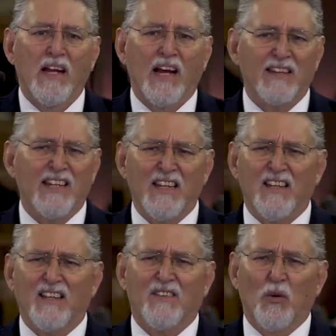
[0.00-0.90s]
I think
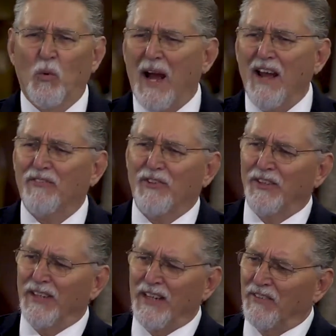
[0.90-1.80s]
the wife
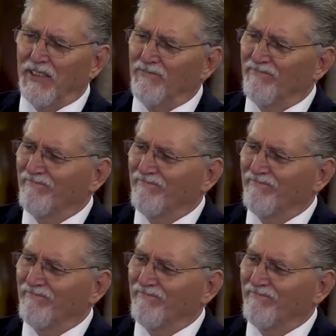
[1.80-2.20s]
couldn't even,